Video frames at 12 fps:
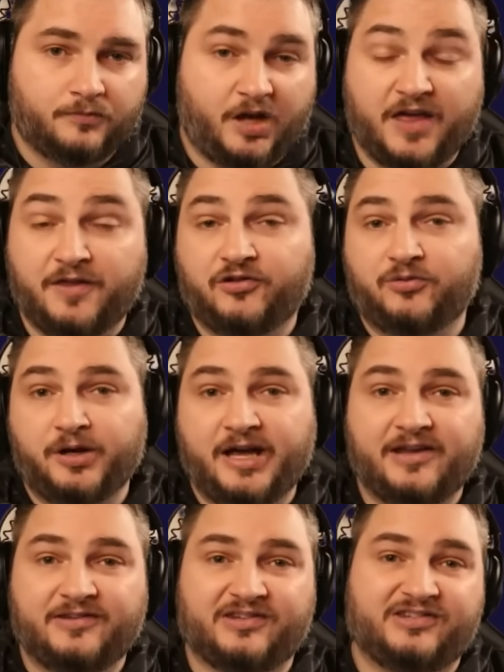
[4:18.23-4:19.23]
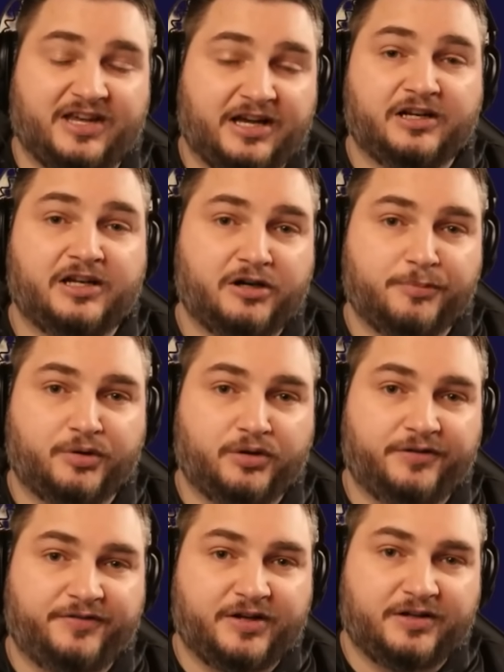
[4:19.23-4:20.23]
And this ring has a secondary pull
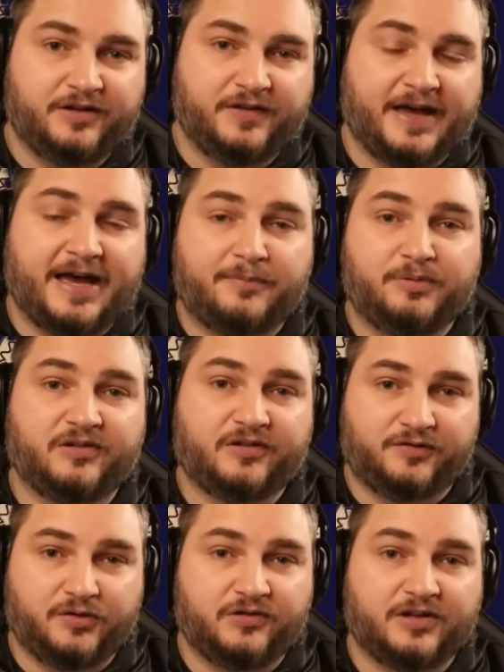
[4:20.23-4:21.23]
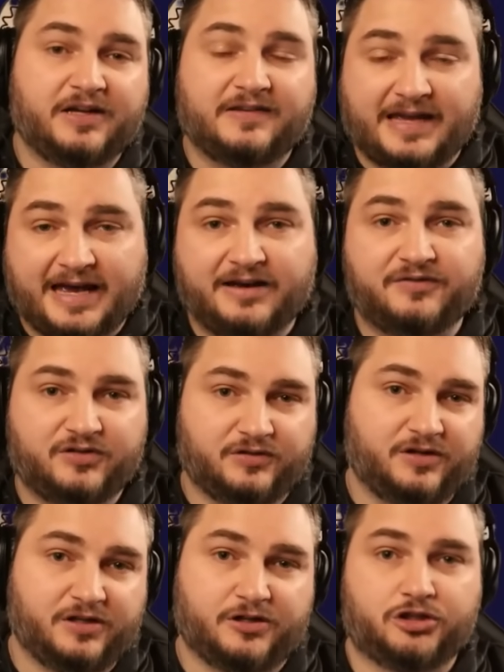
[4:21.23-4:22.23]
effect that happens a few seconds after
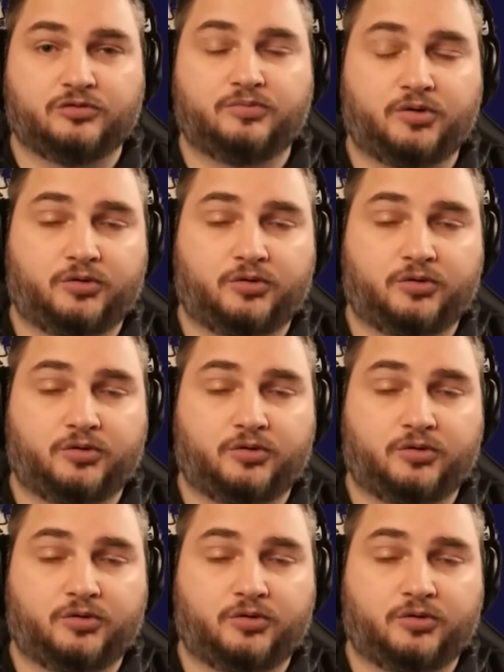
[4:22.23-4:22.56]
the initial pull.